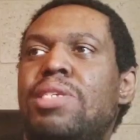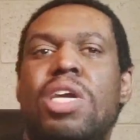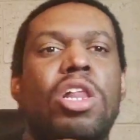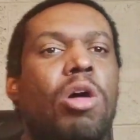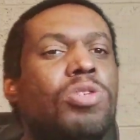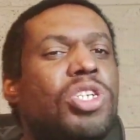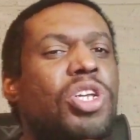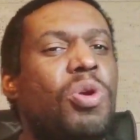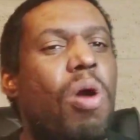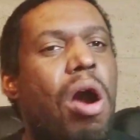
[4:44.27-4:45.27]
the closer
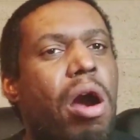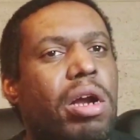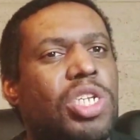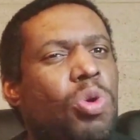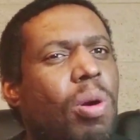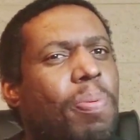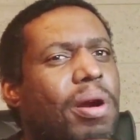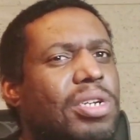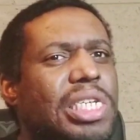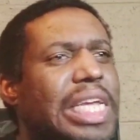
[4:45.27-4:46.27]
you are to a
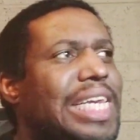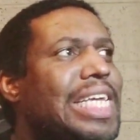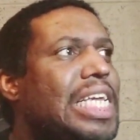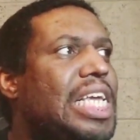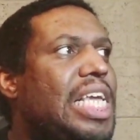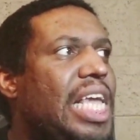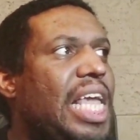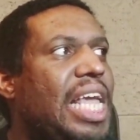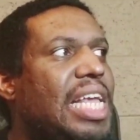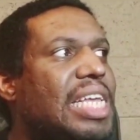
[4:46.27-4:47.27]
person
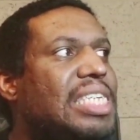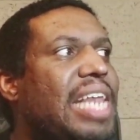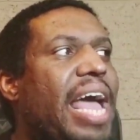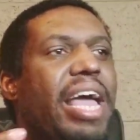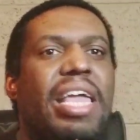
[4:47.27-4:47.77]
it is not